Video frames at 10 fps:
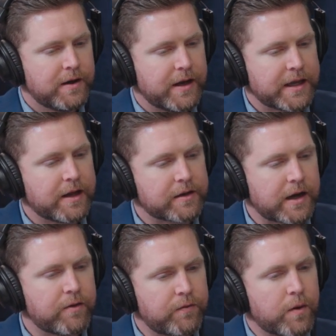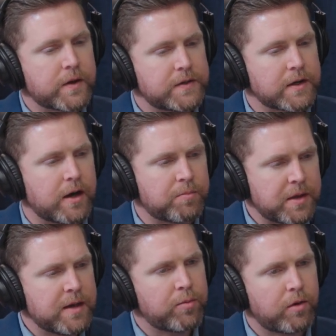again, kind of focusing on
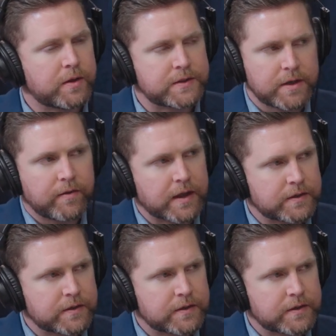people and civic